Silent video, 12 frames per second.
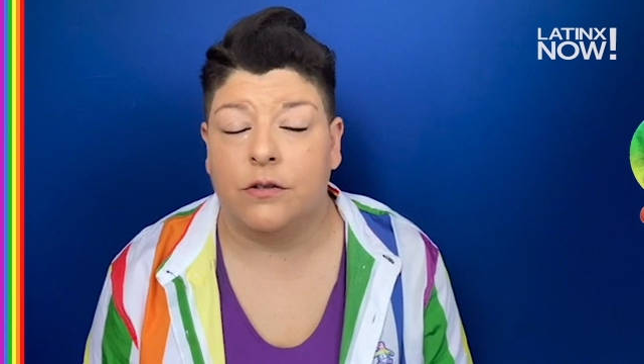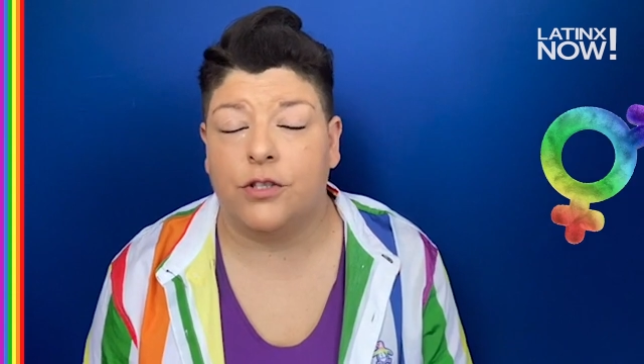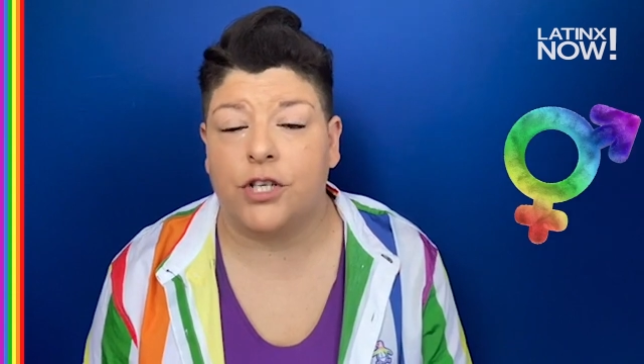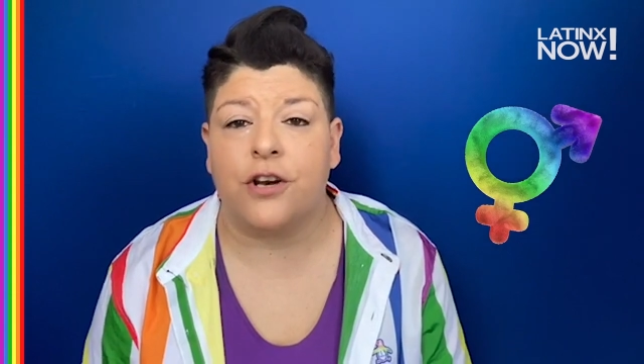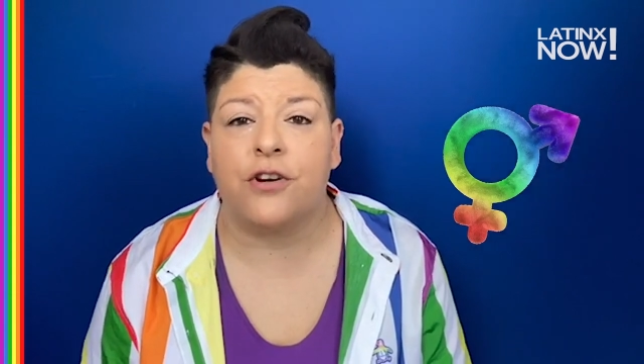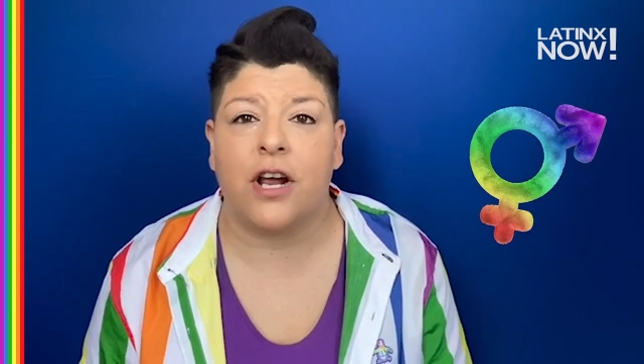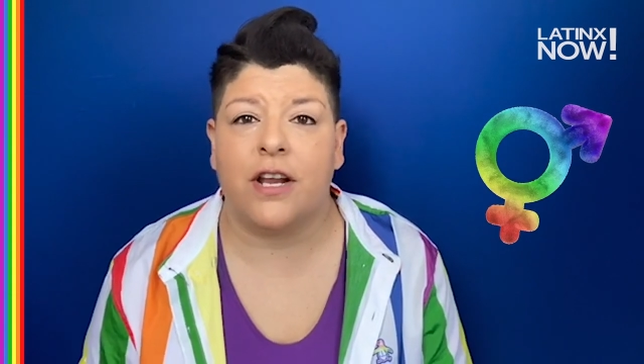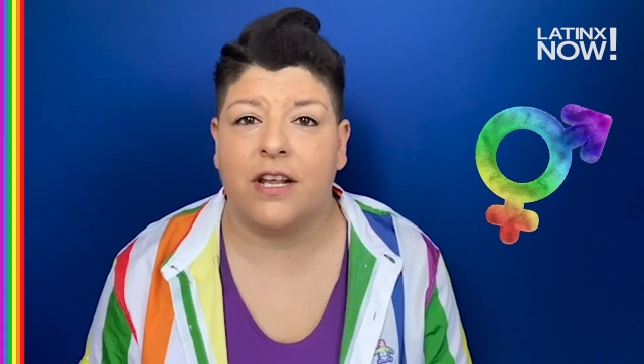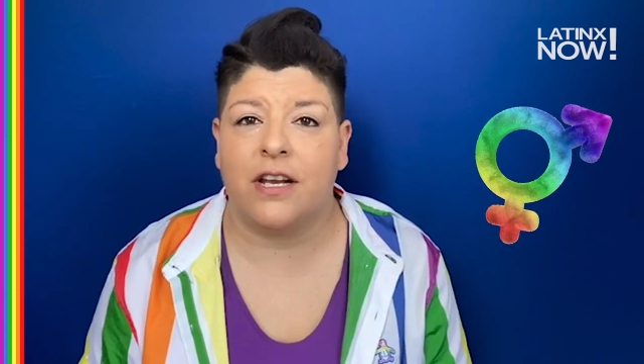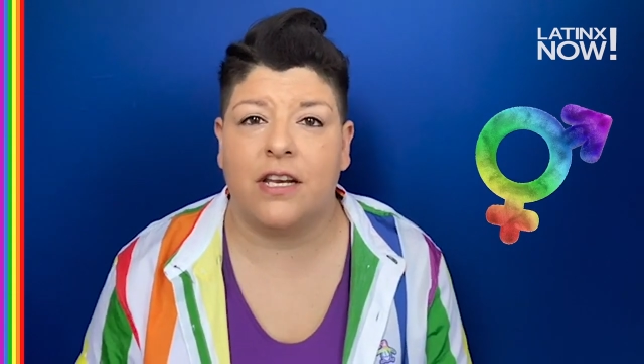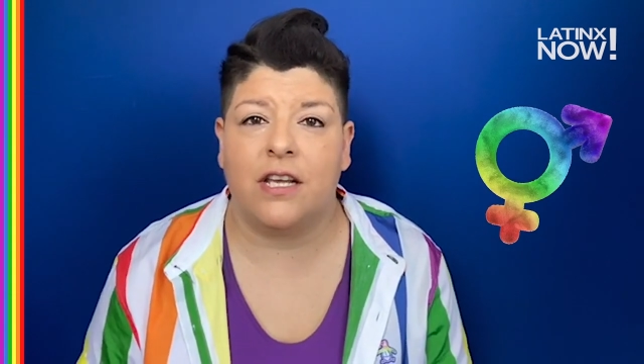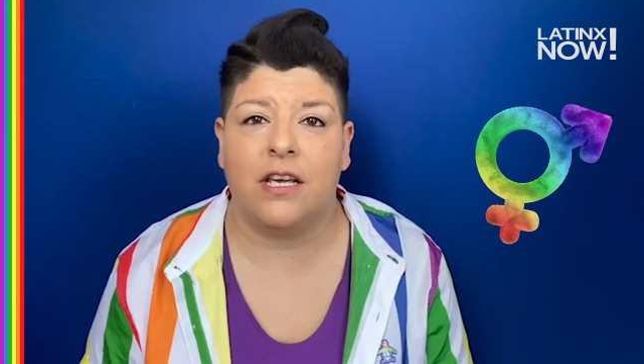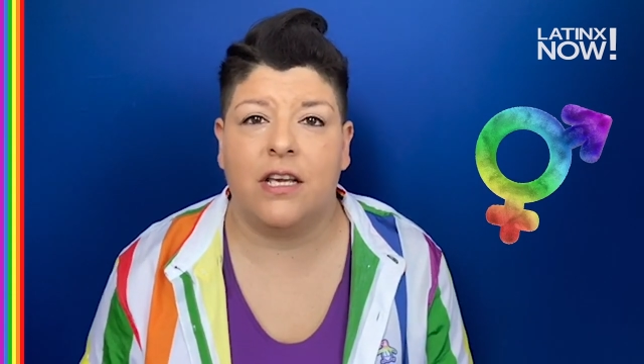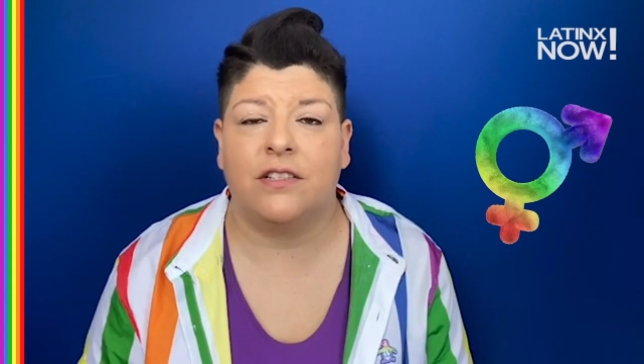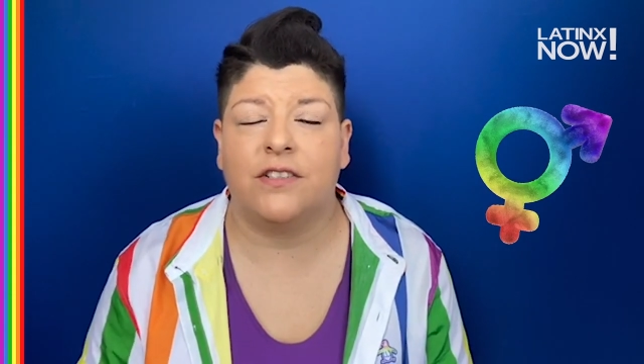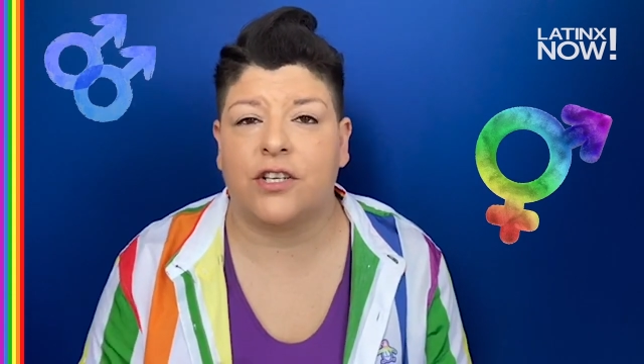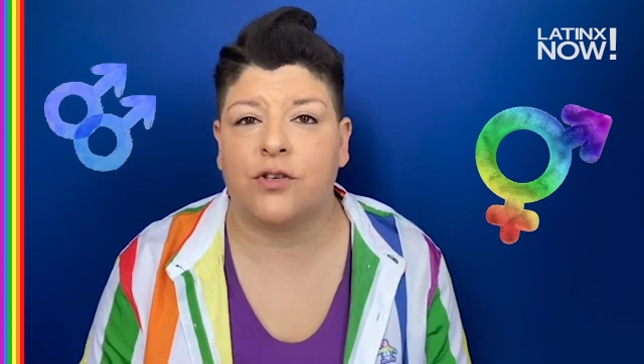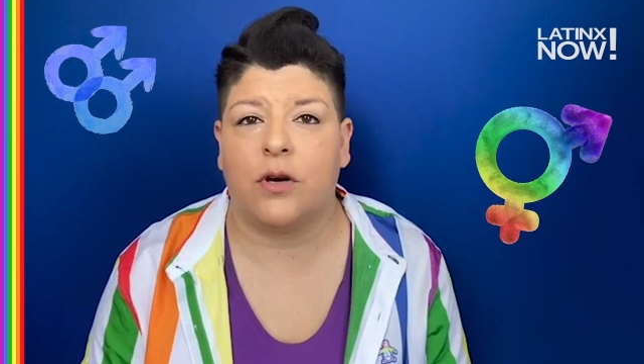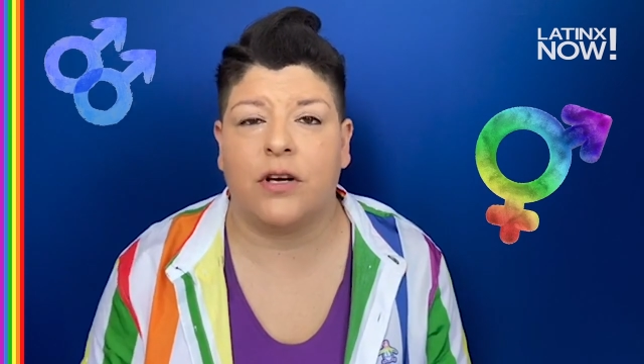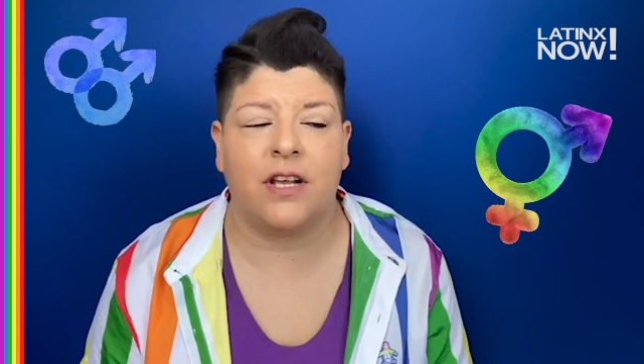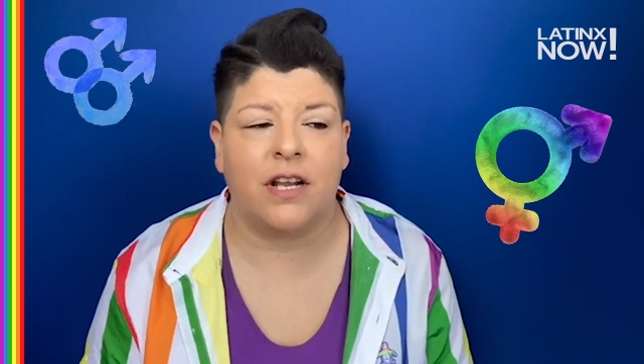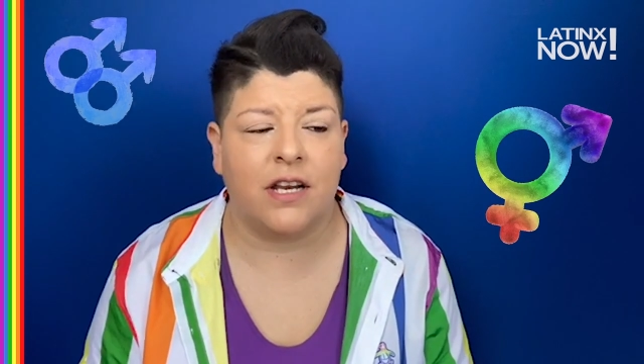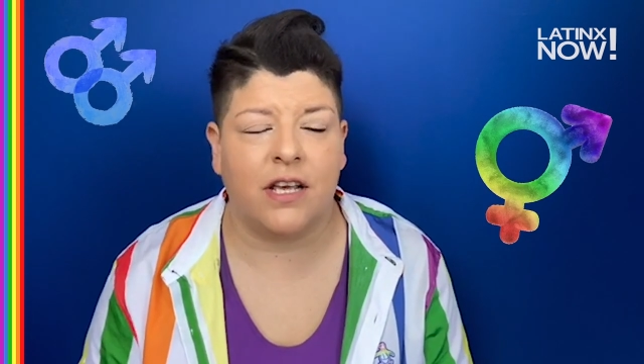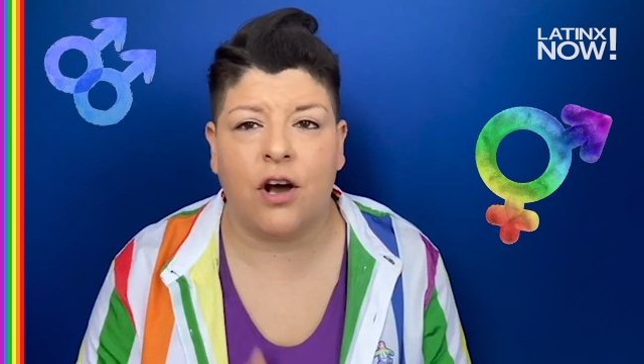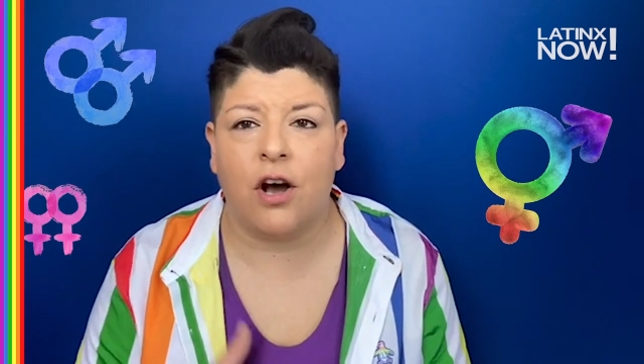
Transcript: gender identity, sexual identity,